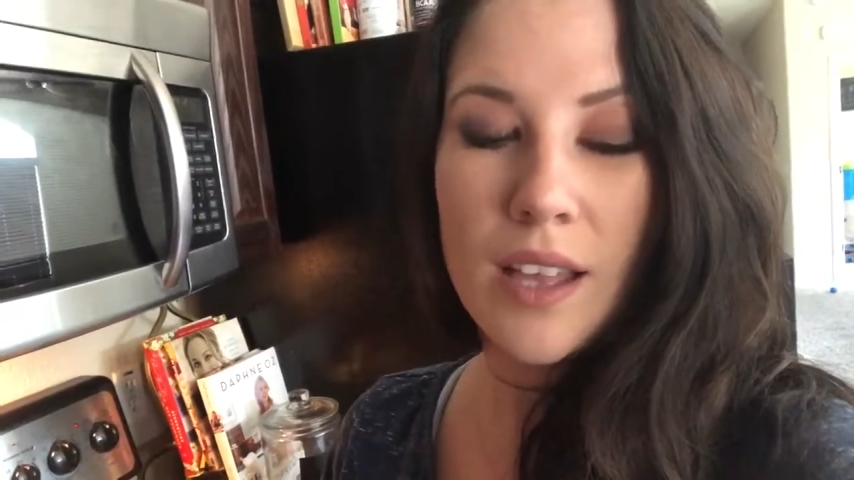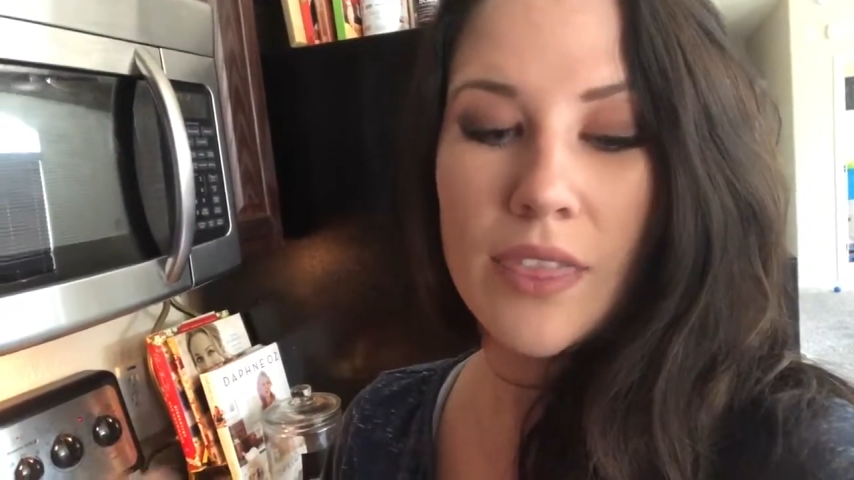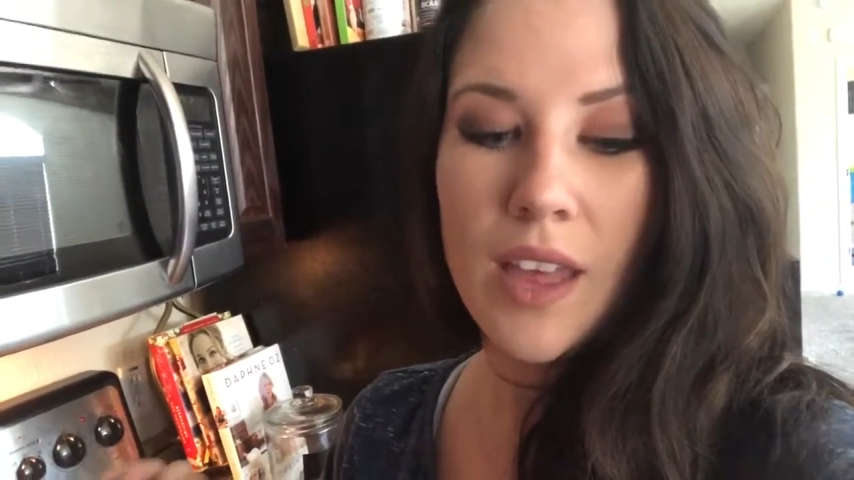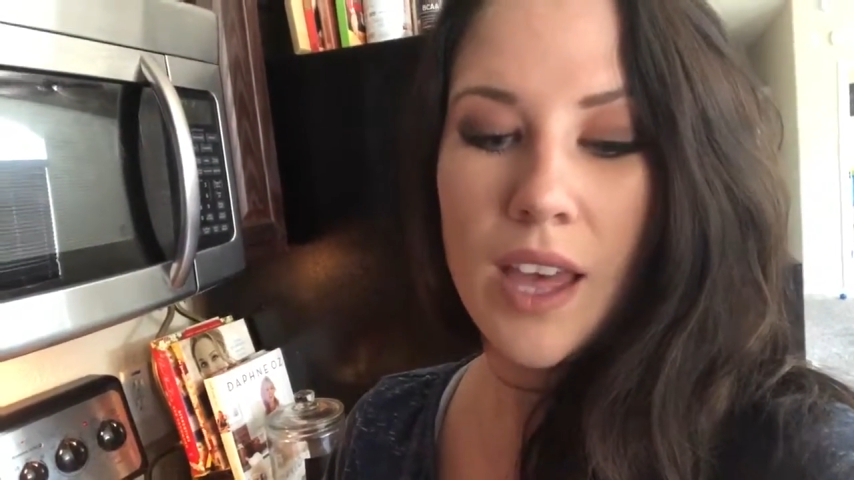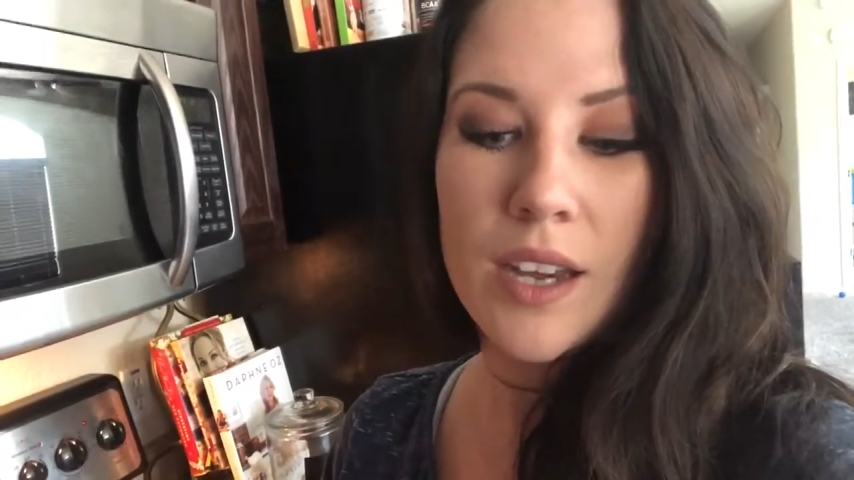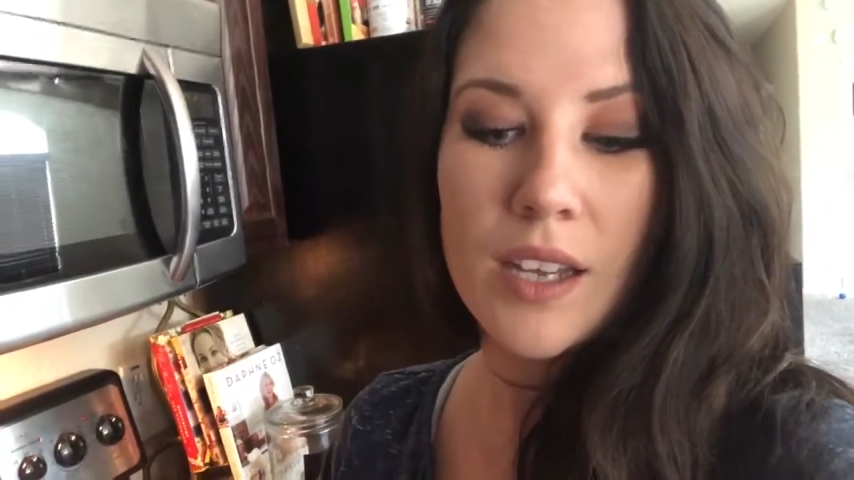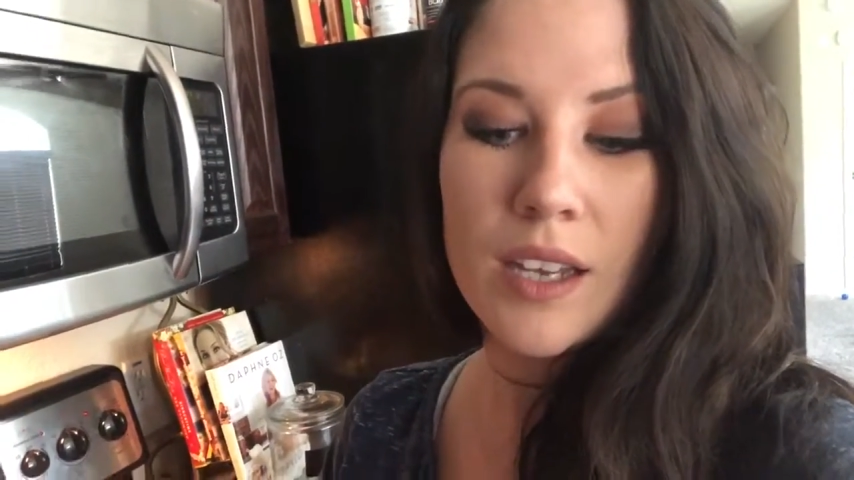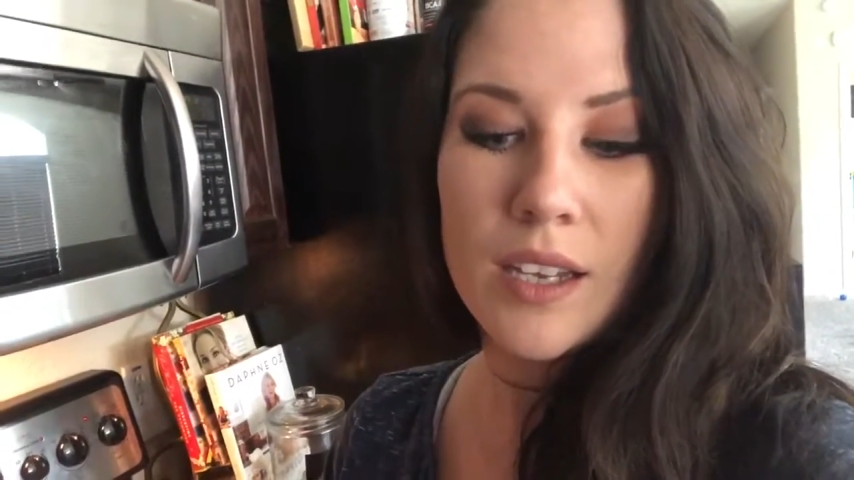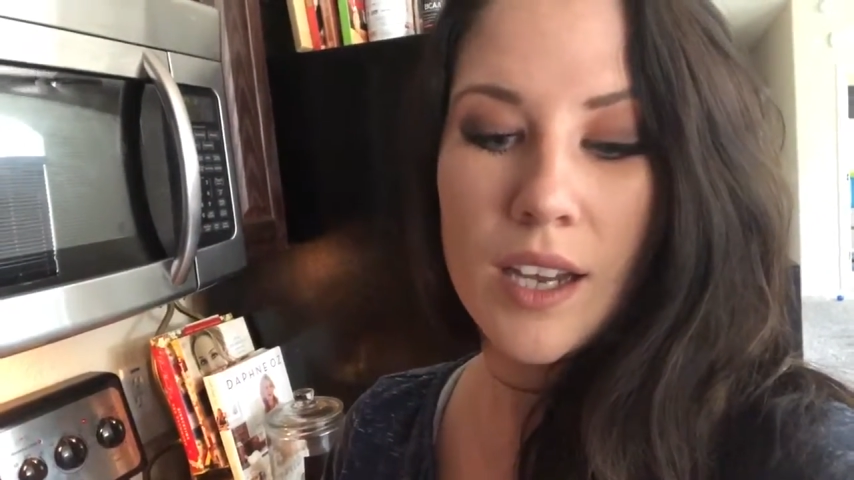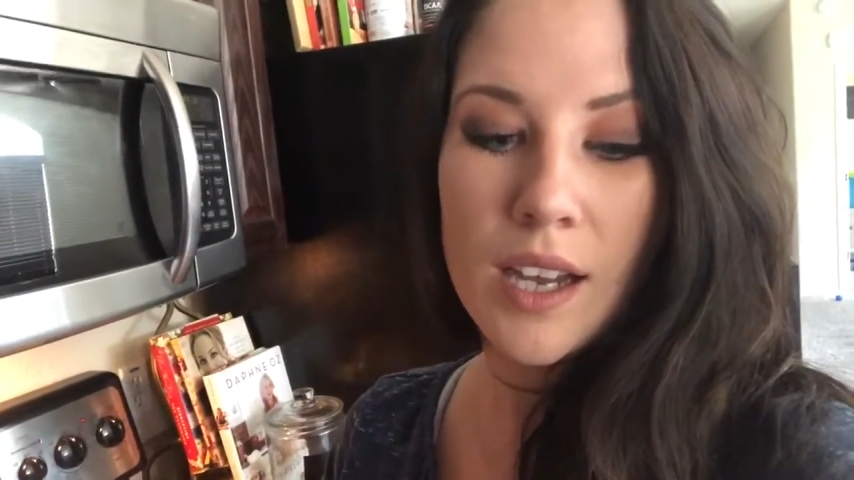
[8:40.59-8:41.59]
and then
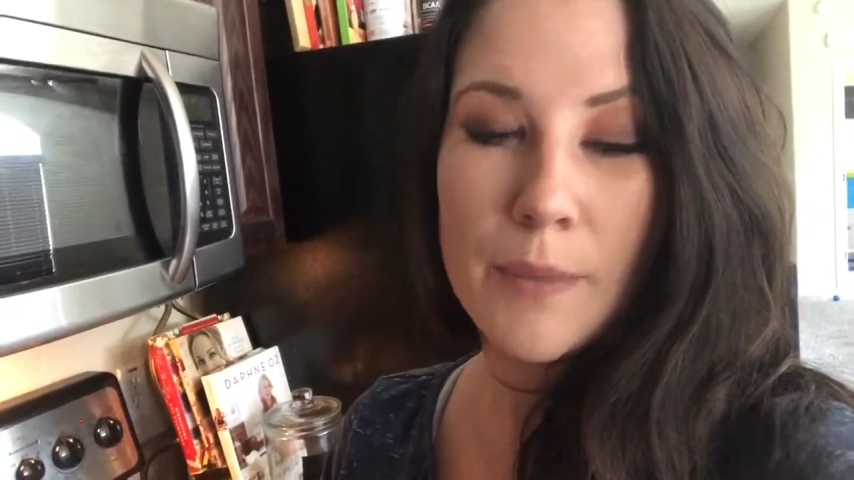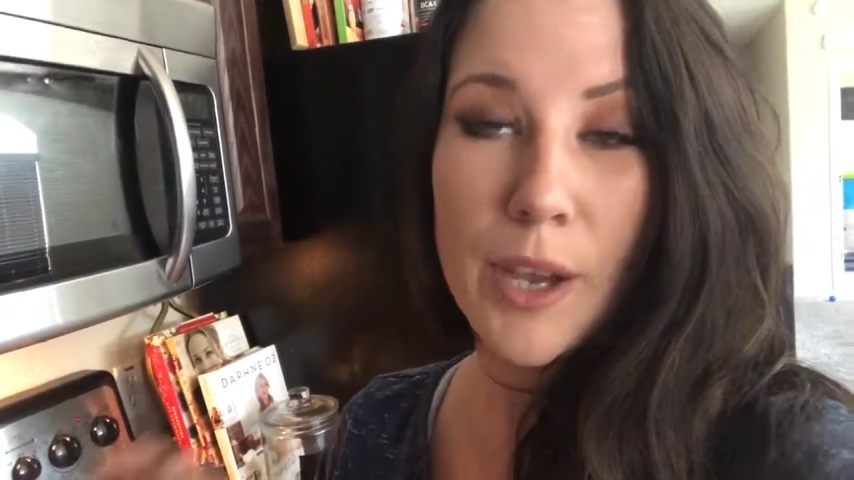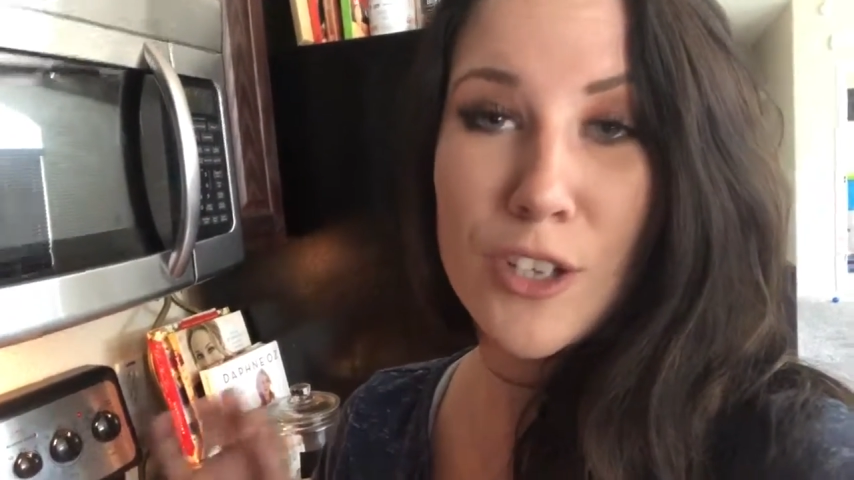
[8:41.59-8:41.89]
um,